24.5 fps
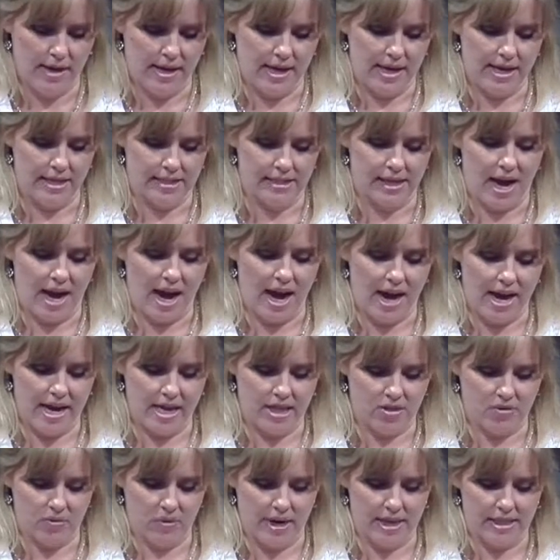His
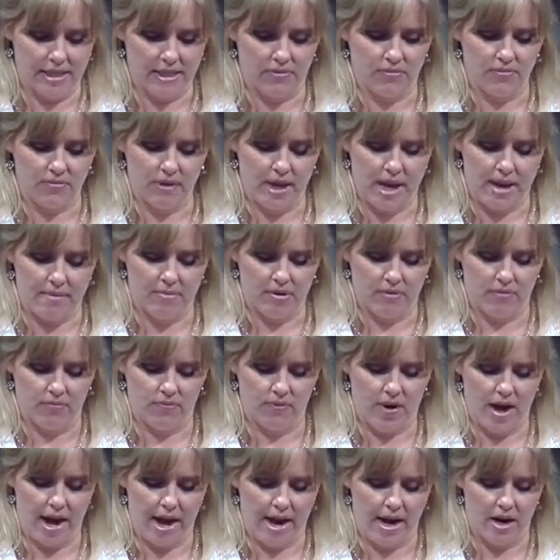eyes were as a flame of
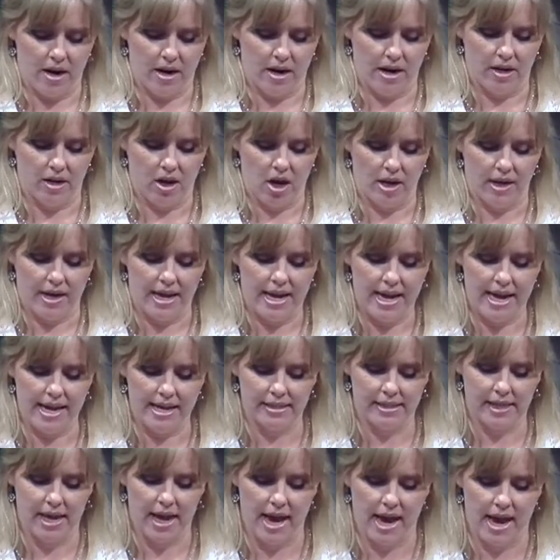fire, and on
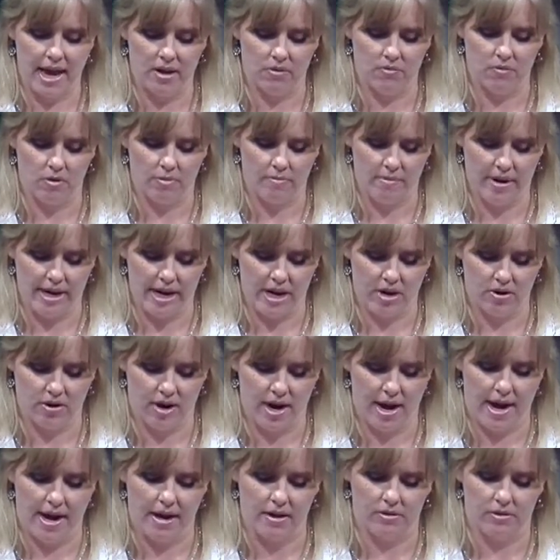his head were many
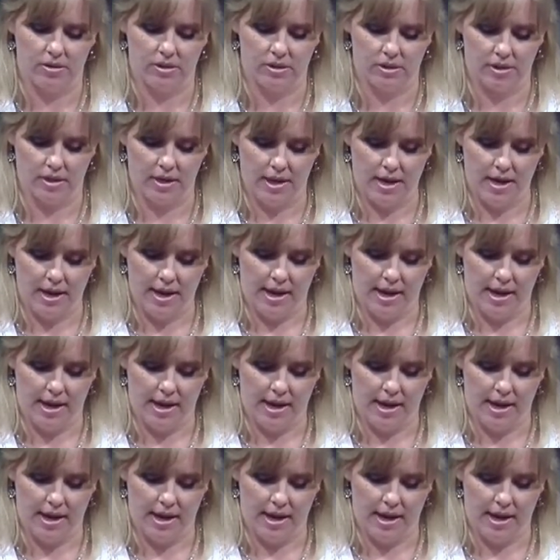crowns.